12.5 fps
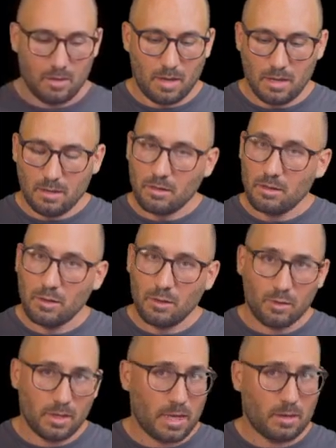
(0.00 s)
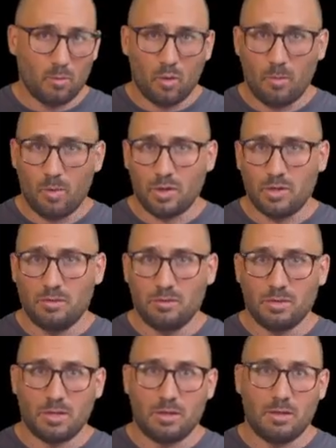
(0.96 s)
And you can add more
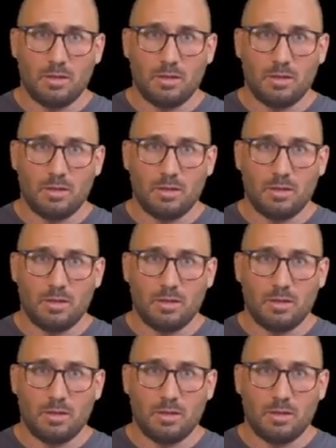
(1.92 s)
modules